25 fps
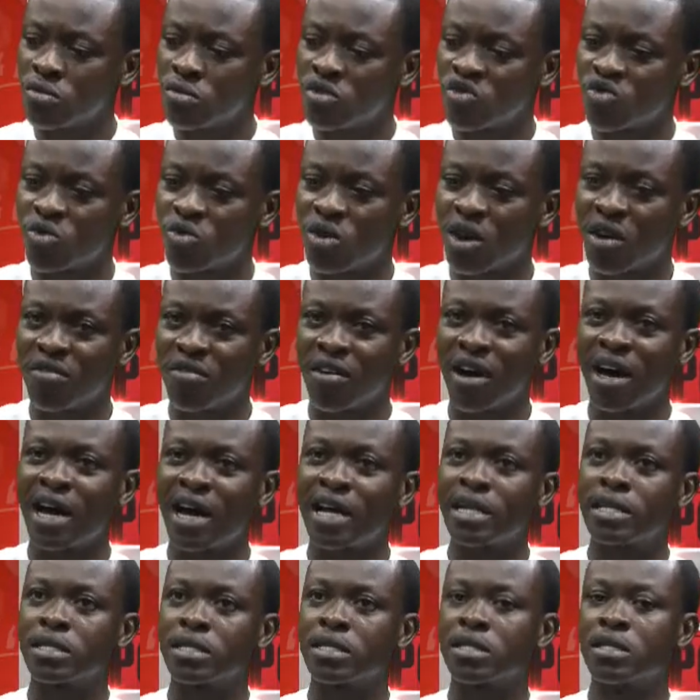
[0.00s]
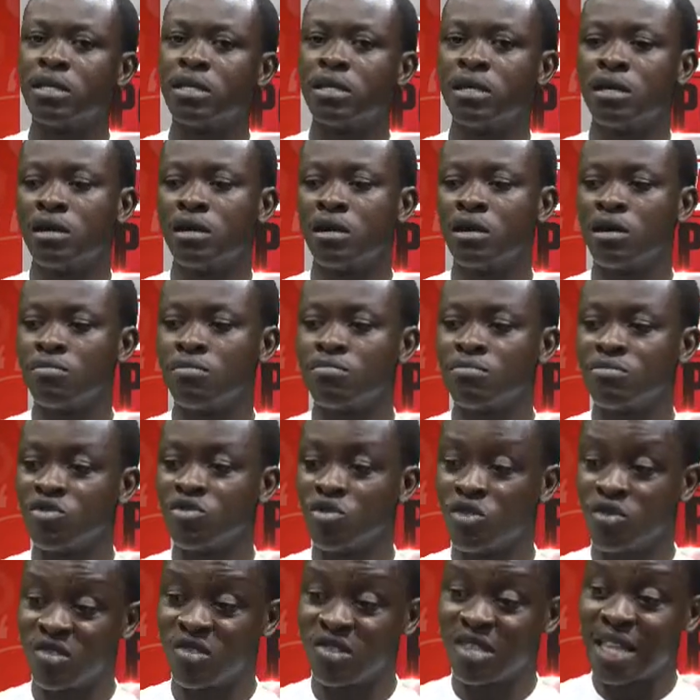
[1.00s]
to have had
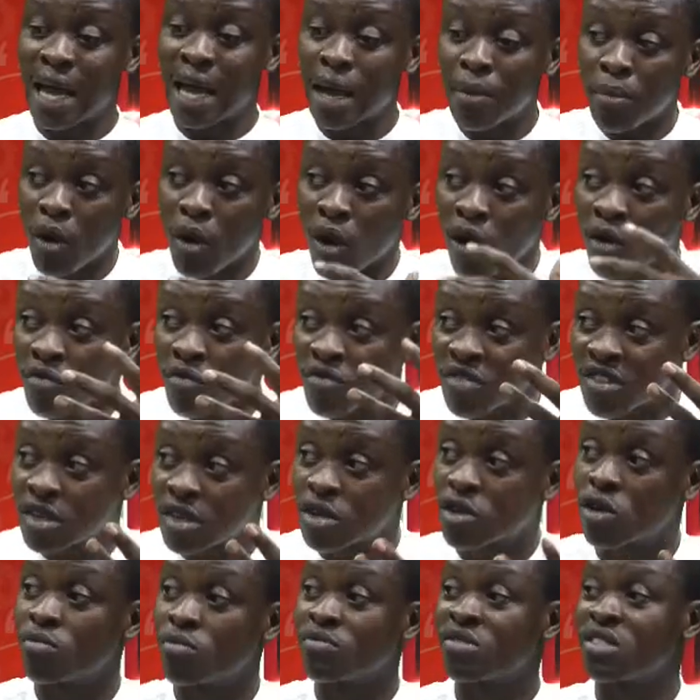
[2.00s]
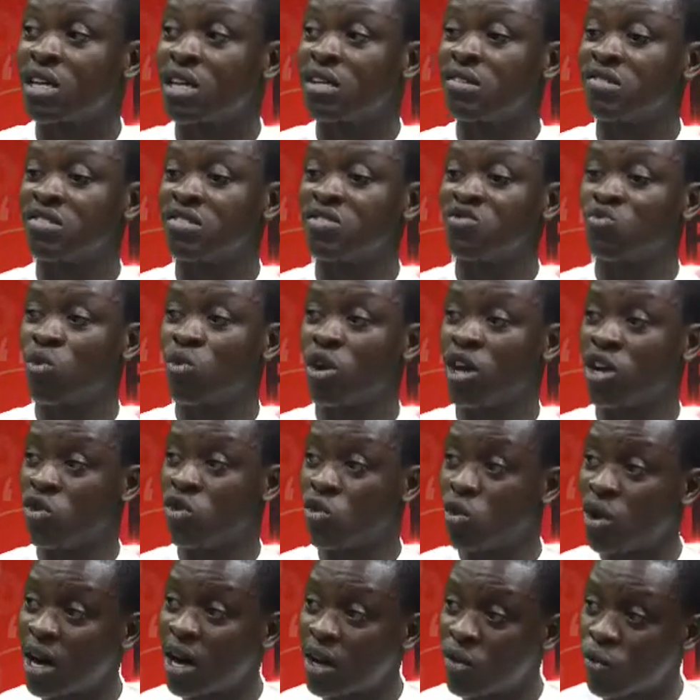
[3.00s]
those type of circumstances where you
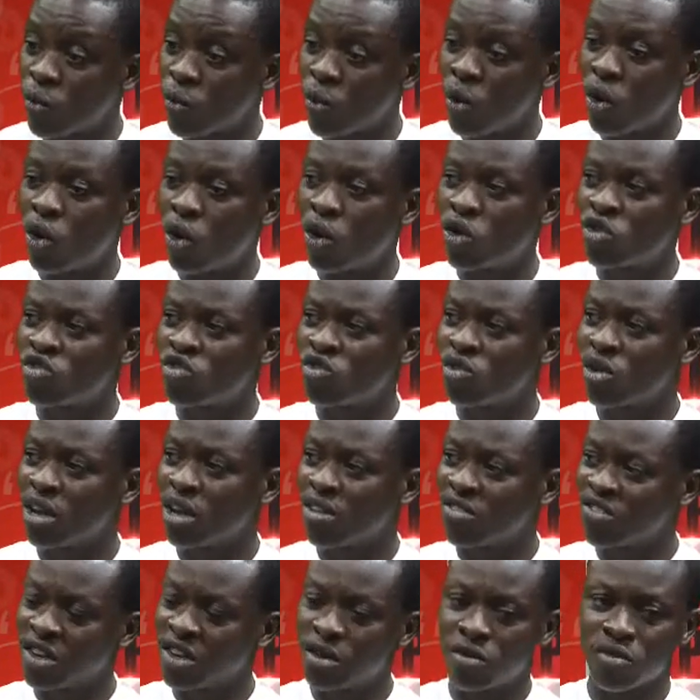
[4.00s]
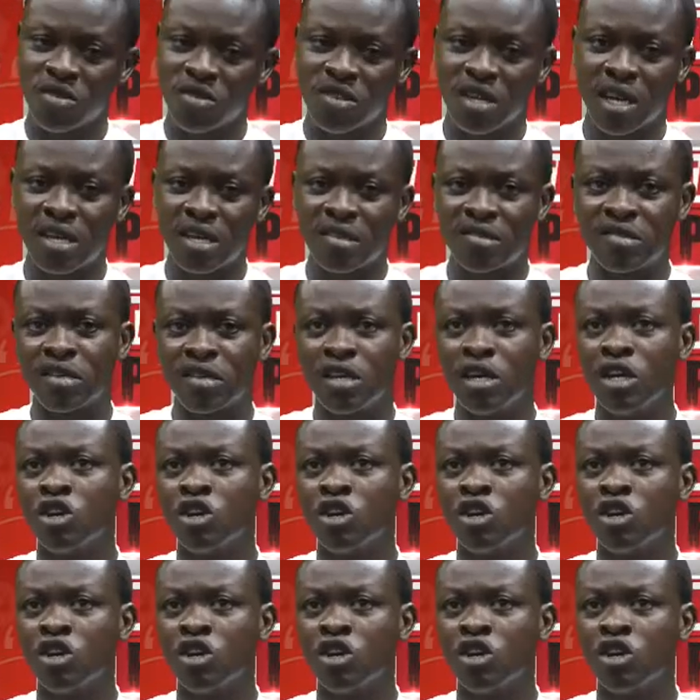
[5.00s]
had wars, you had genocides,